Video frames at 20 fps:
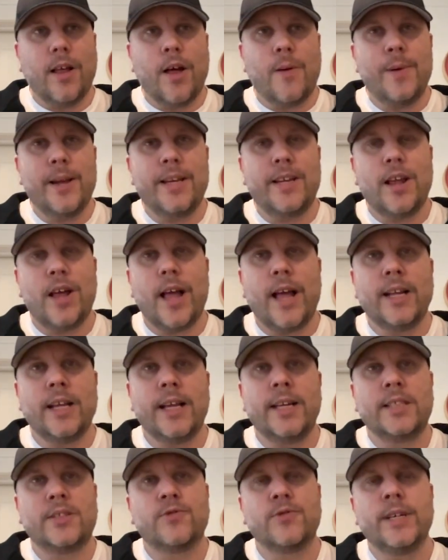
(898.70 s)
I mean,
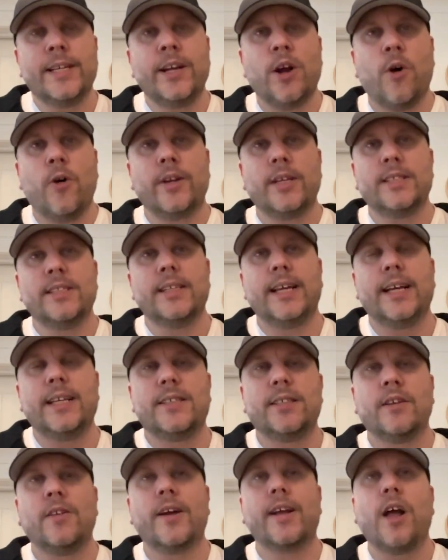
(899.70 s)
it's really odd, isn't
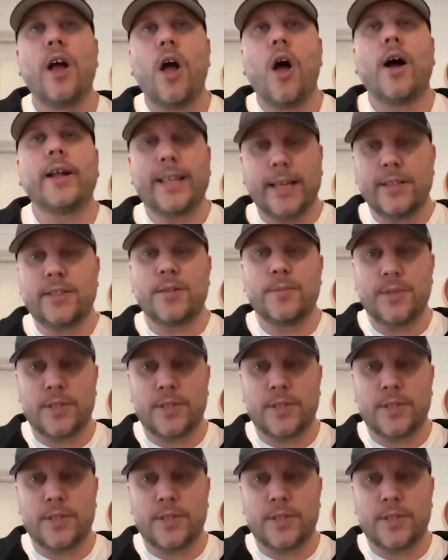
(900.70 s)
it? So, like, I did